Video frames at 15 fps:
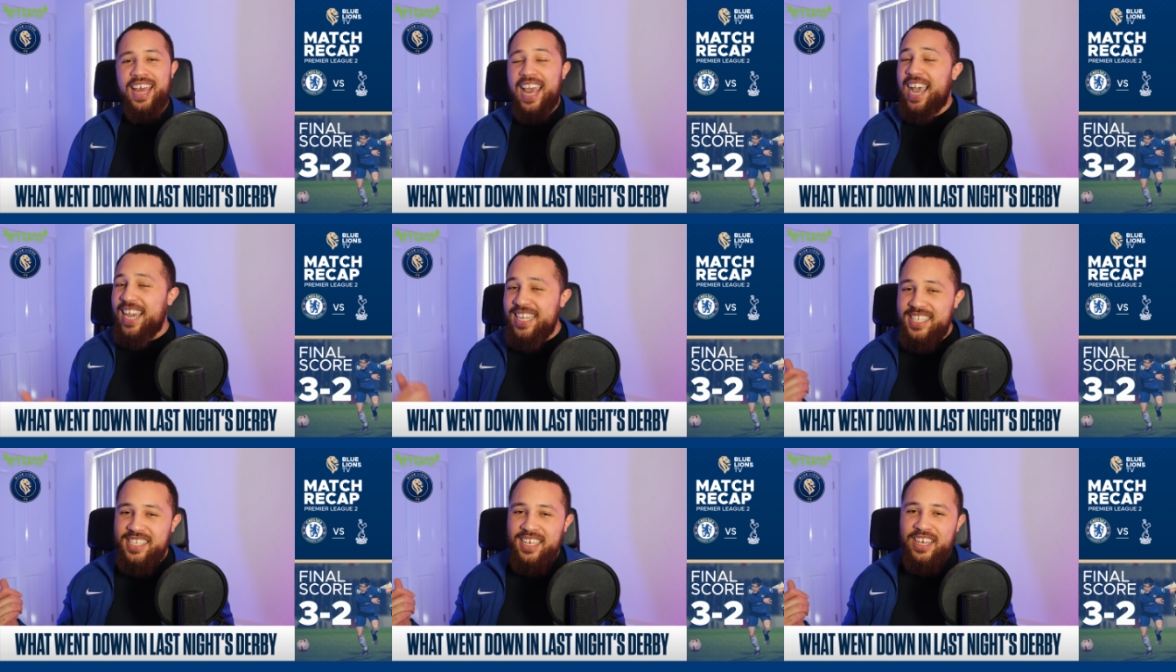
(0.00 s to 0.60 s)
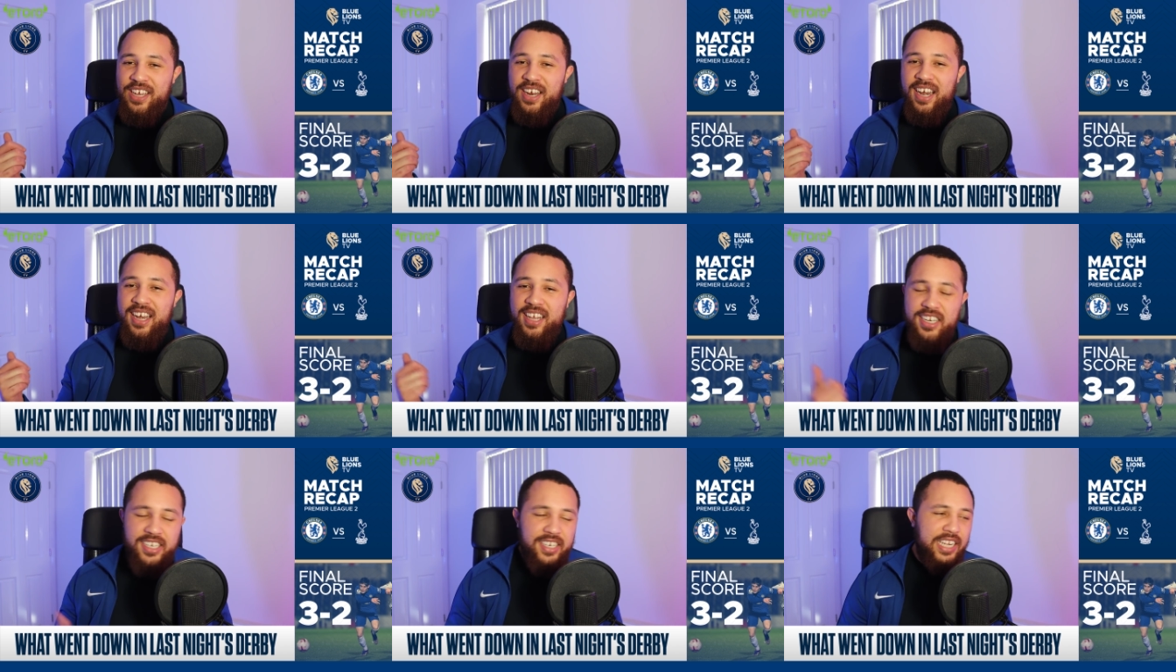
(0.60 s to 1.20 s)
And
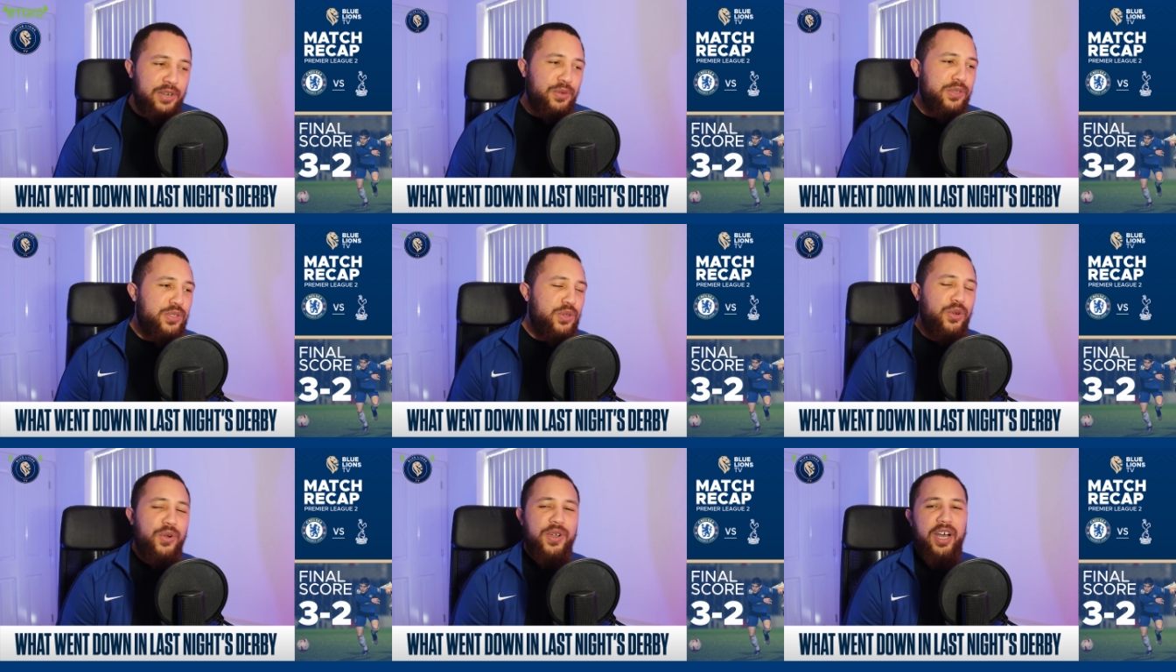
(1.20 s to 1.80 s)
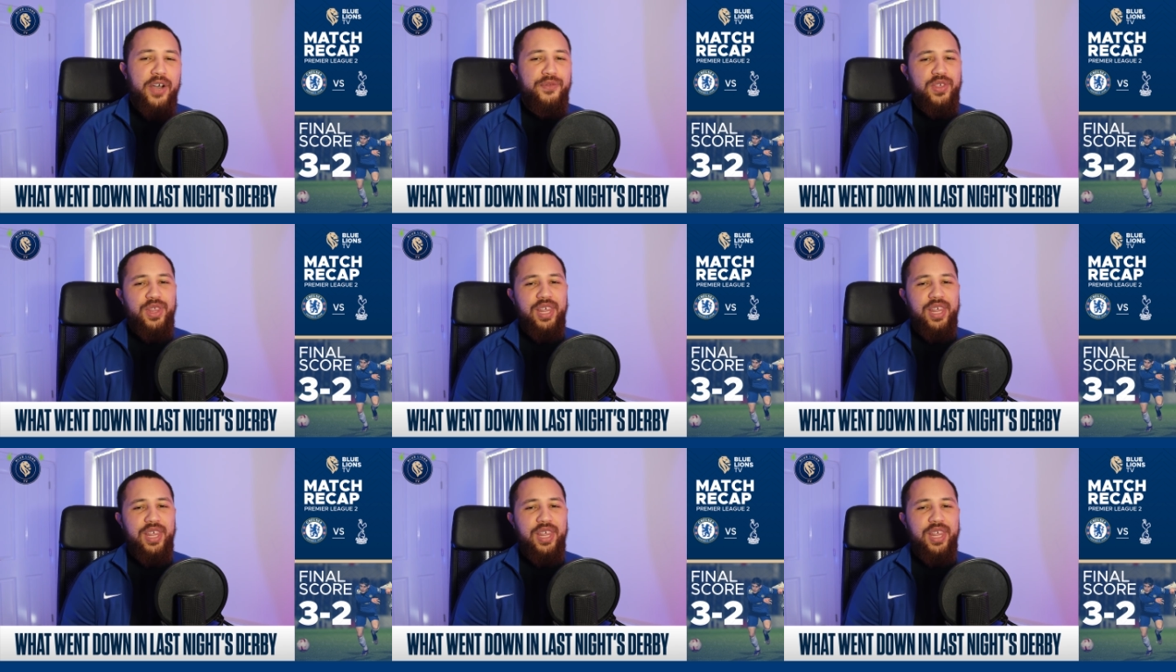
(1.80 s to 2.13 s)
literally not too long after